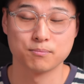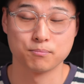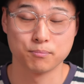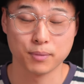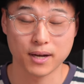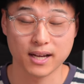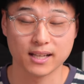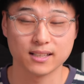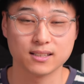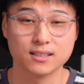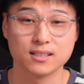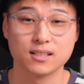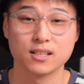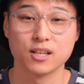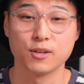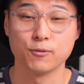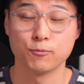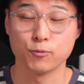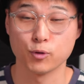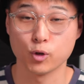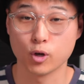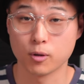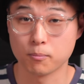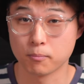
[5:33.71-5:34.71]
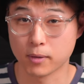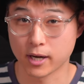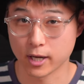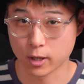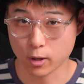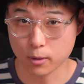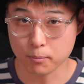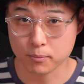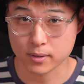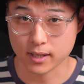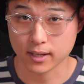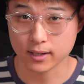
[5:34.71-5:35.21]
But if you are
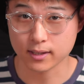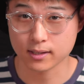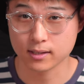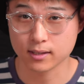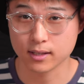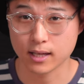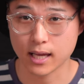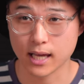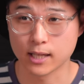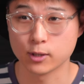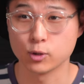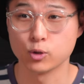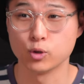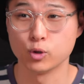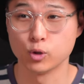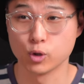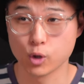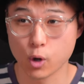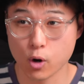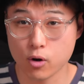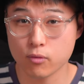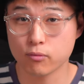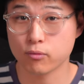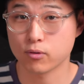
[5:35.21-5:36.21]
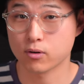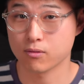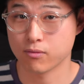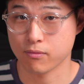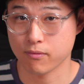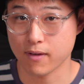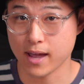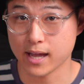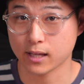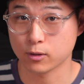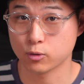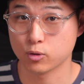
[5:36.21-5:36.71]
myopic and you know for a
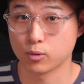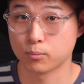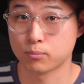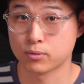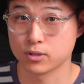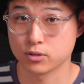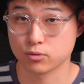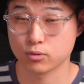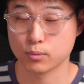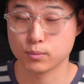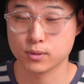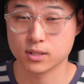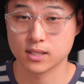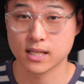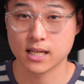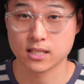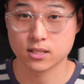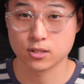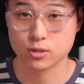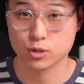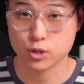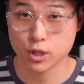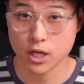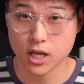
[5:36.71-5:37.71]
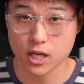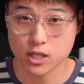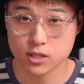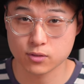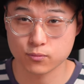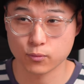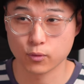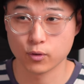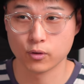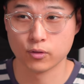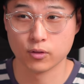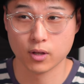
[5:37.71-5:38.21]
fact your prescription hasn't
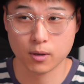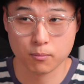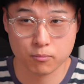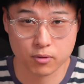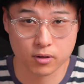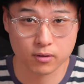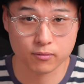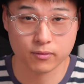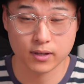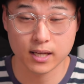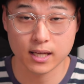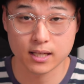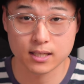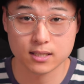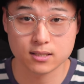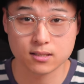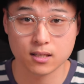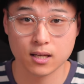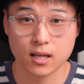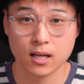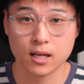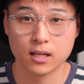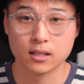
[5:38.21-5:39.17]
changed for a number of years,